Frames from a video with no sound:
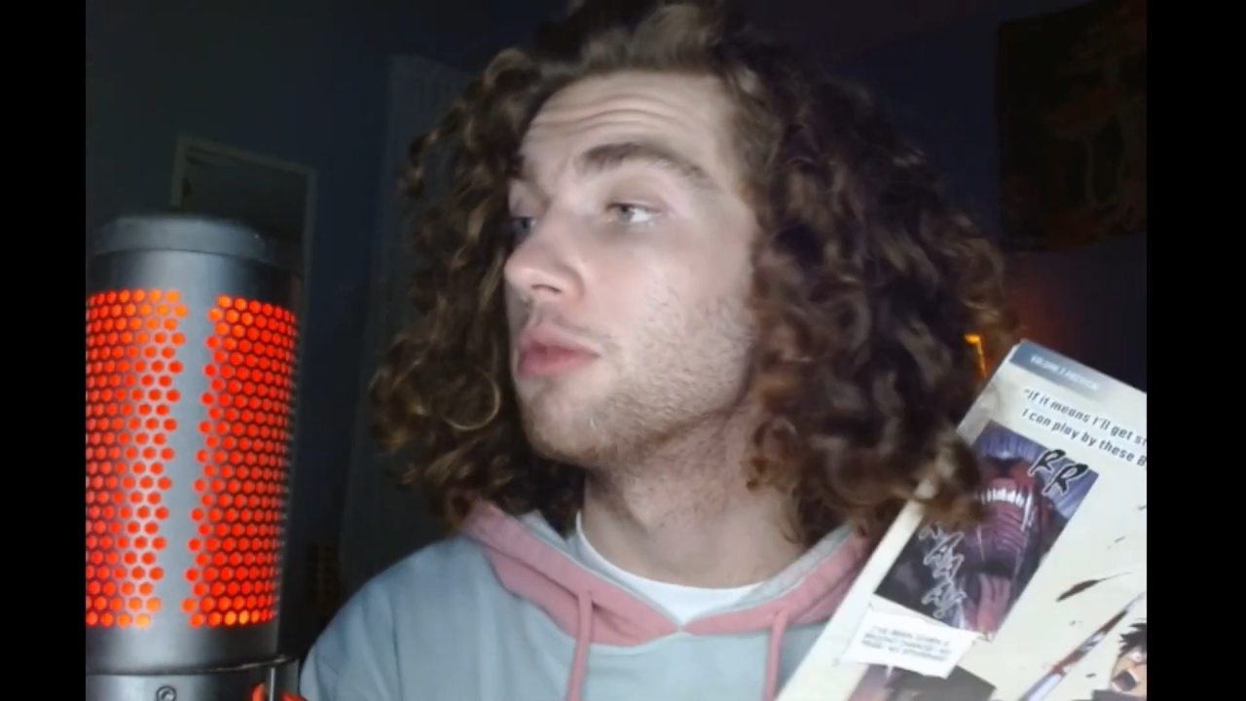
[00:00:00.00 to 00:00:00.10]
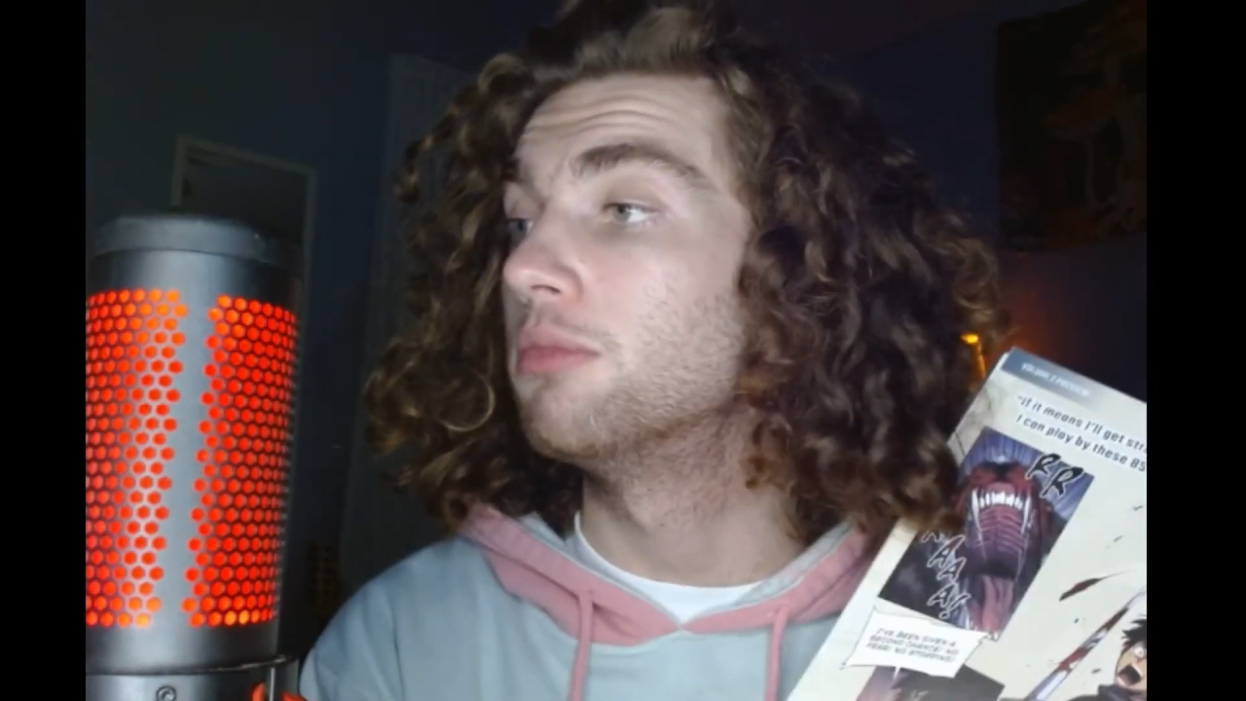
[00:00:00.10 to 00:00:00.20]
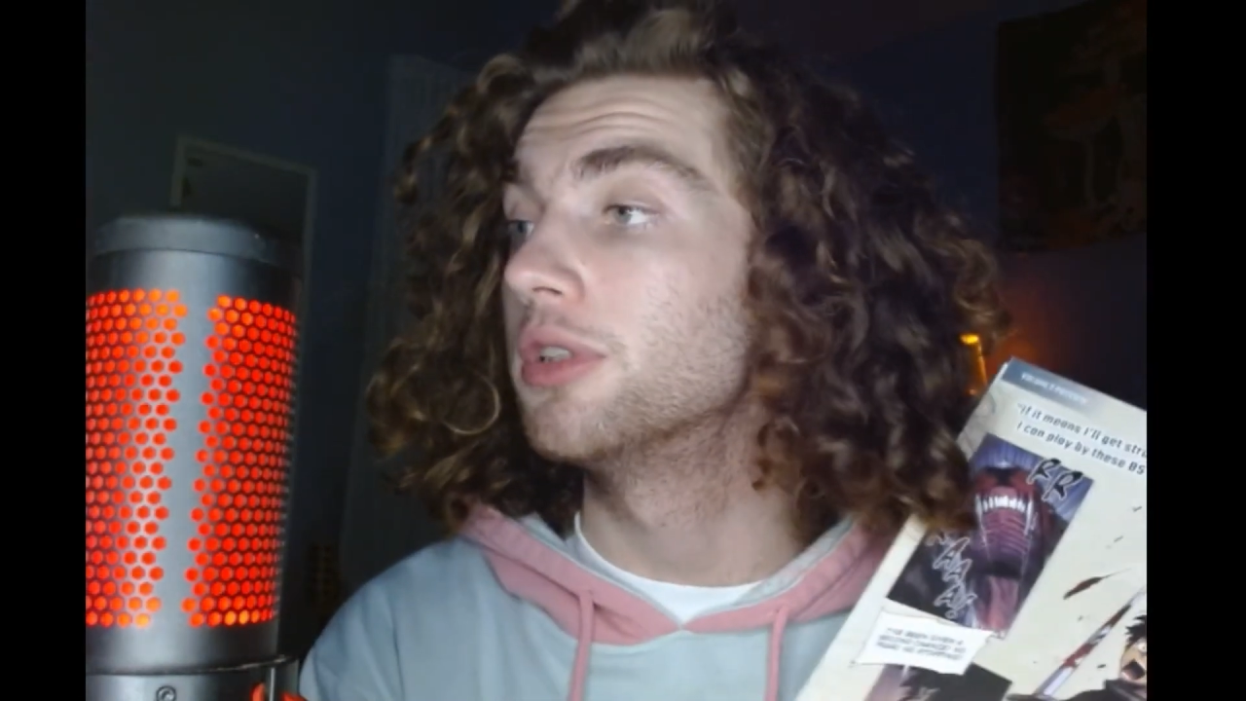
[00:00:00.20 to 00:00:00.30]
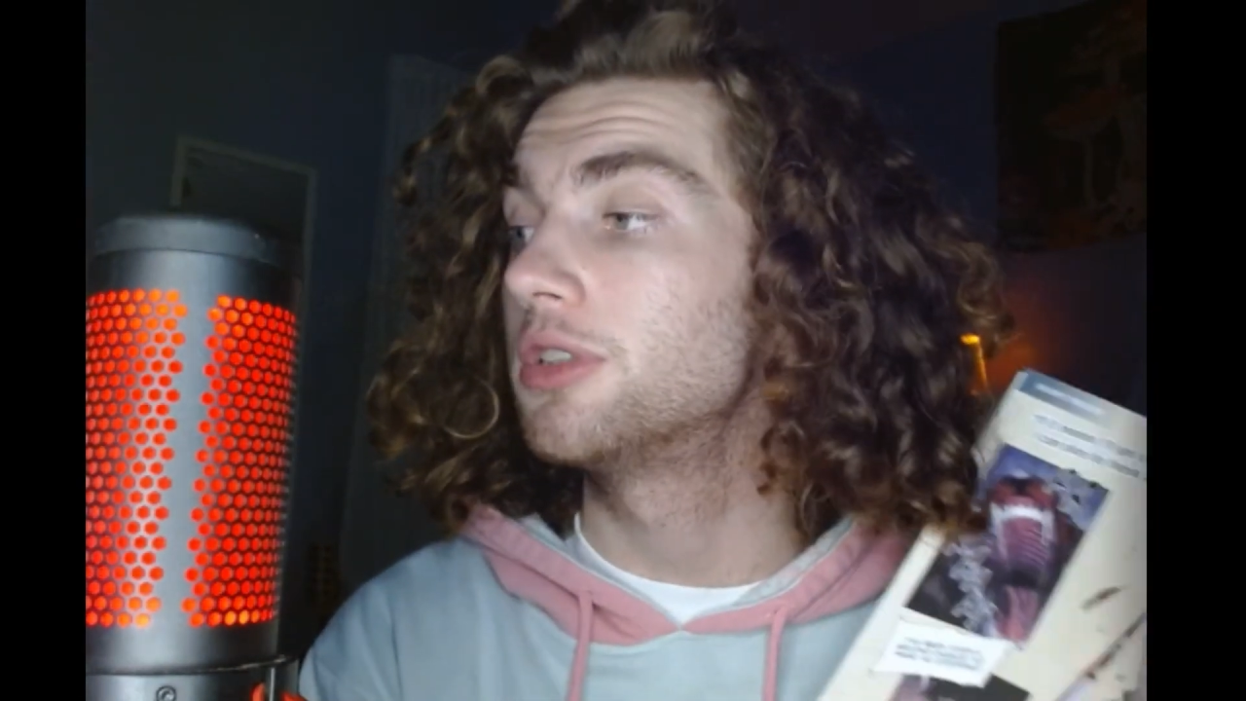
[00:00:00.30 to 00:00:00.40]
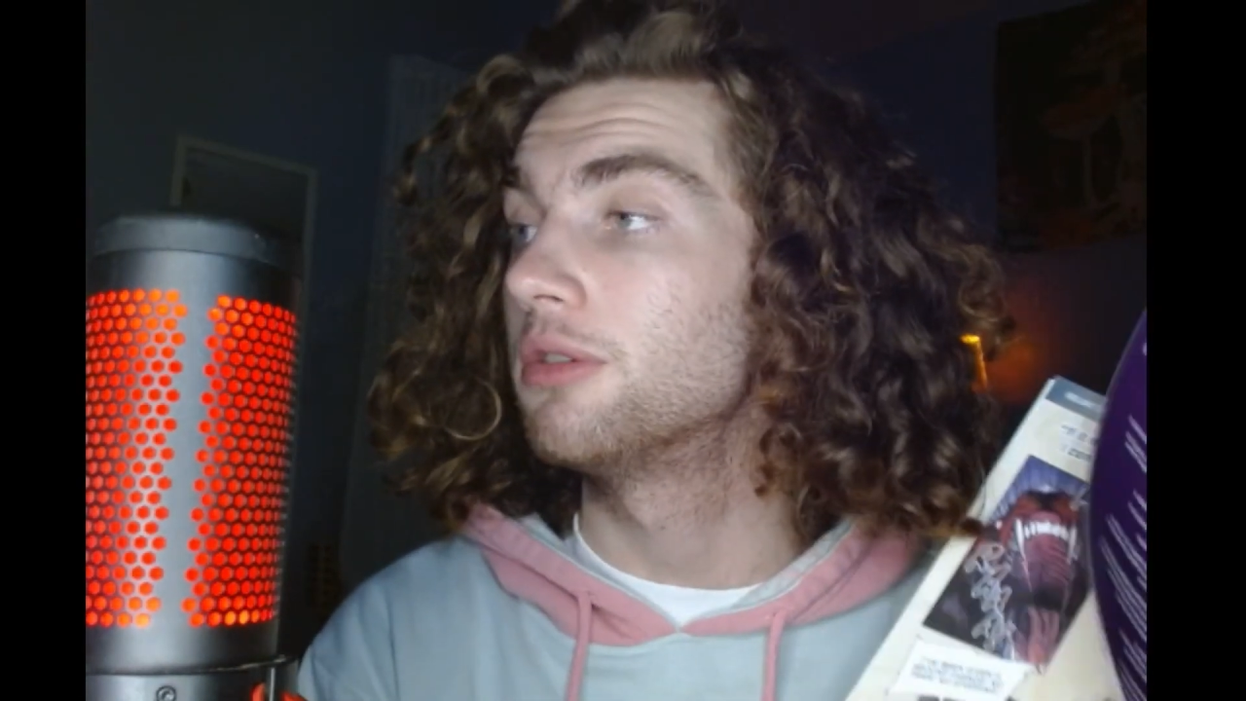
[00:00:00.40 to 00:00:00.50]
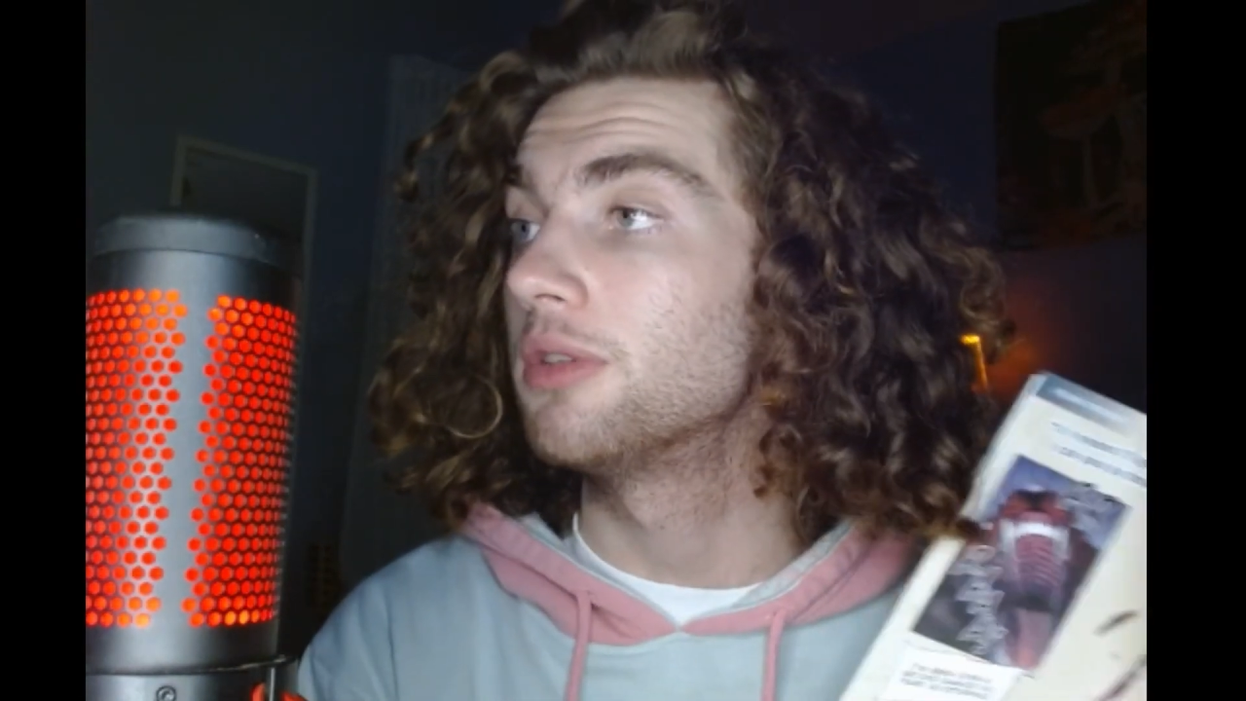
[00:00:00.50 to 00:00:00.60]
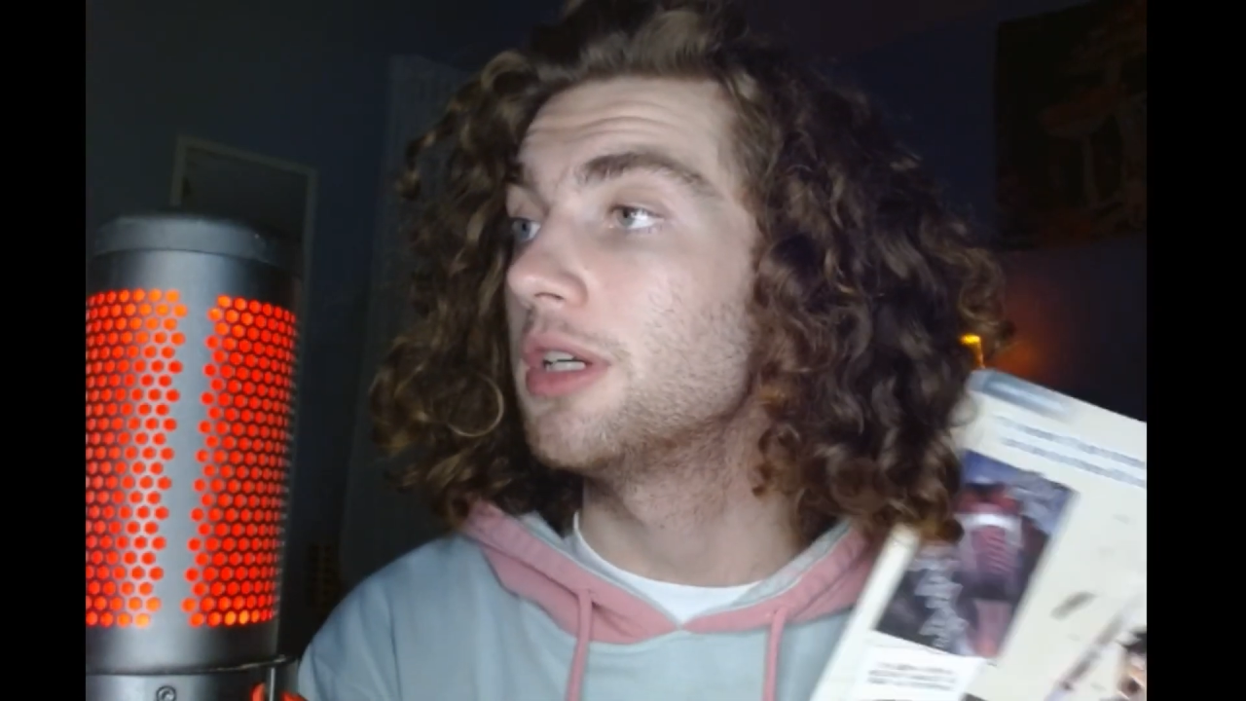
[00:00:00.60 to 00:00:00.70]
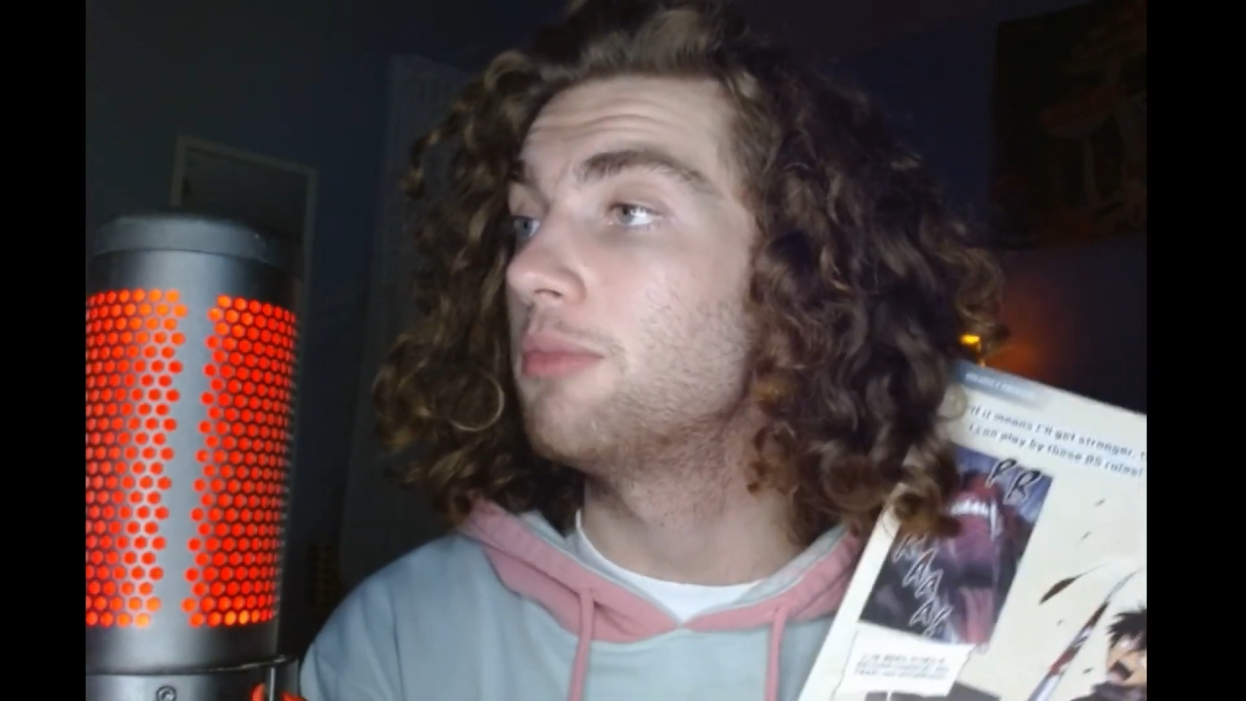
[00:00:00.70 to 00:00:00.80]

book to read,